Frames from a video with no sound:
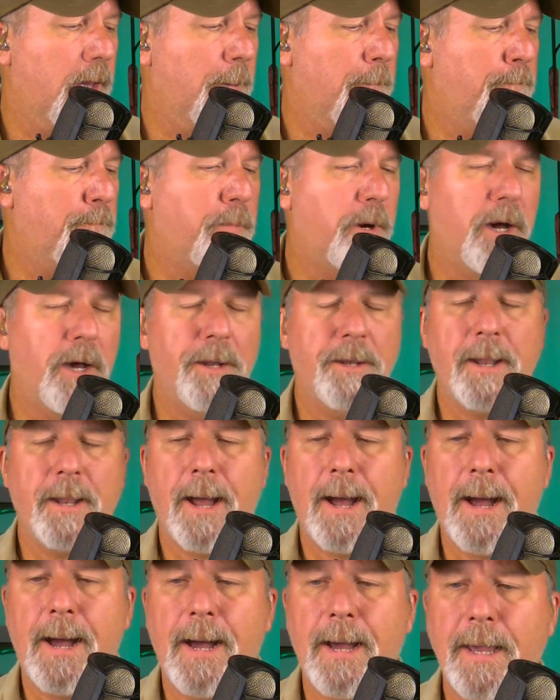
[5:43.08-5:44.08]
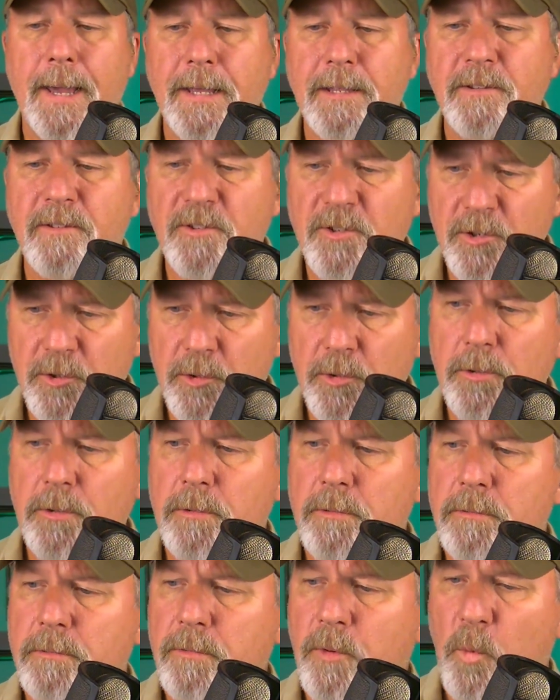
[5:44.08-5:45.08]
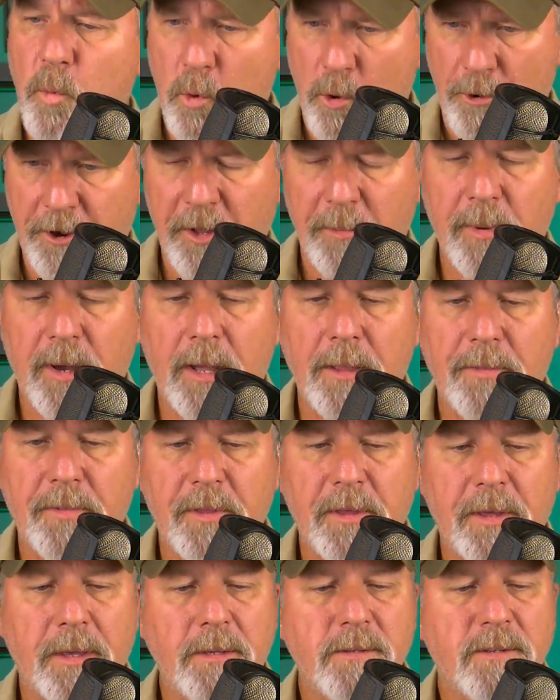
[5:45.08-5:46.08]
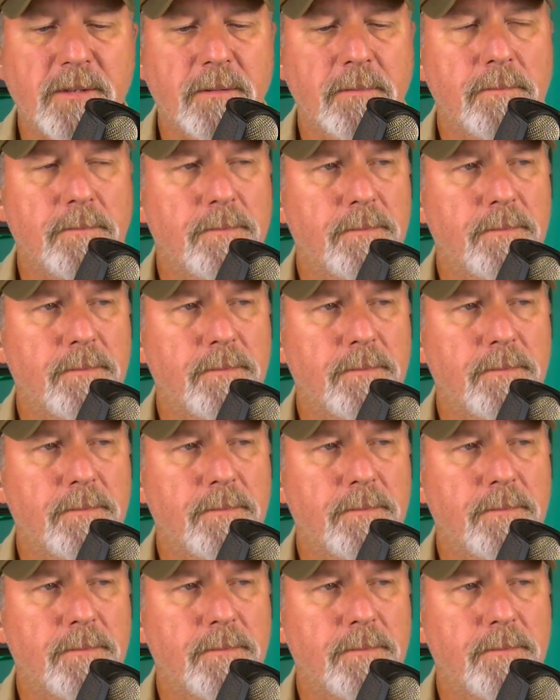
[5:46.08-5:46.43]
but I do worry about things.